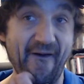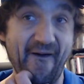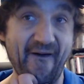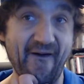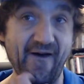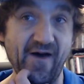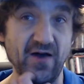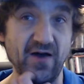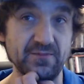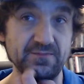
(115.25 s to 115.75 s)

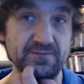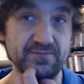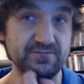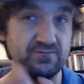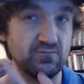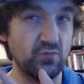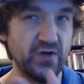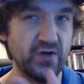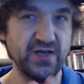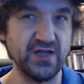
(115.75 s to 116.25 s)
Um,
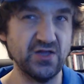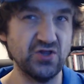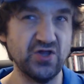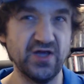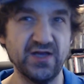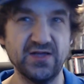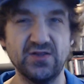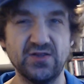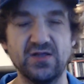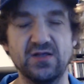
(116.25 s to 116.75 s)
when they
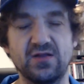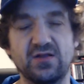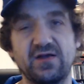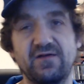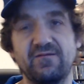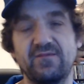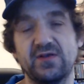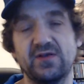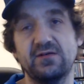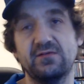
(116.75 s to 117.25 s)
changed this,
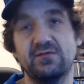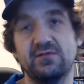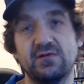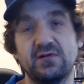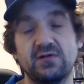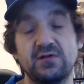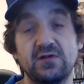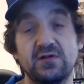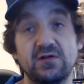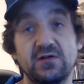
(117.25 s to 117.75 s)
I've been
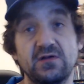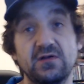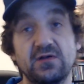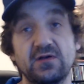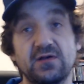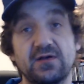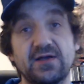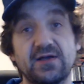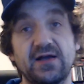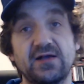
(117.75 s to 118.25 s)

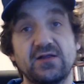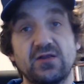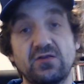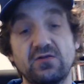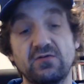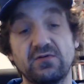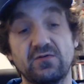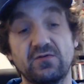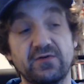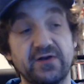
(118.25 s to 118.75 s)
kind of just
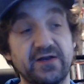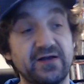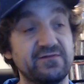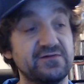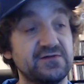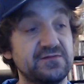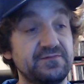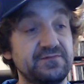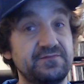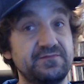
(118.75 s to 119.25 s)
doing
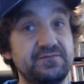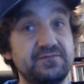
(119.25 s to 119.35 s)
whatever.